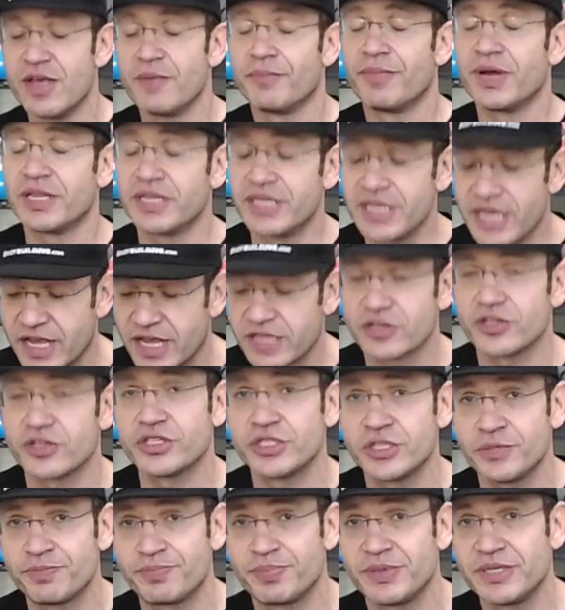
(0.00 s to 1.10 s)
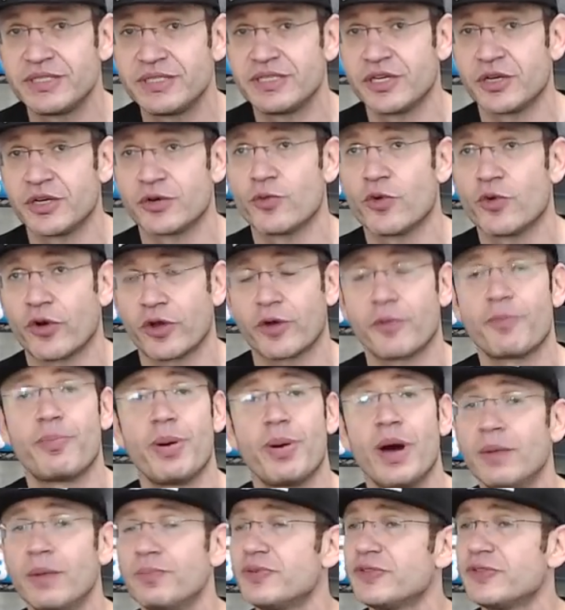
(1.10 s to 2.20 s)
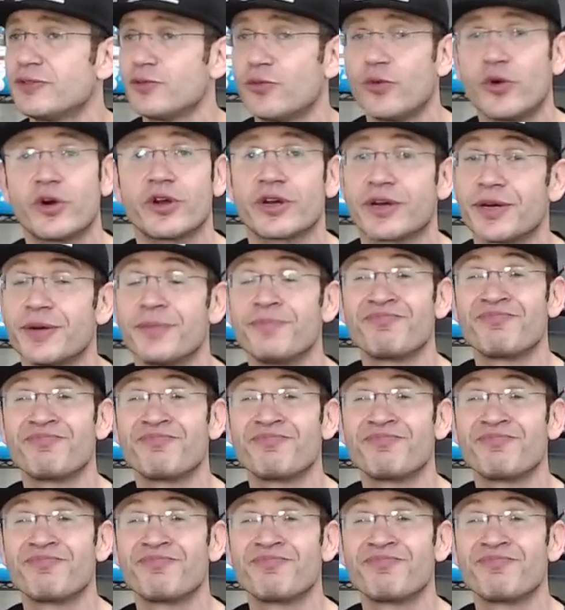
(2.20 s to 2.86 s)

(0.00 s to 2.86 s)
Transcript: But the energy piece here works. Pumps work.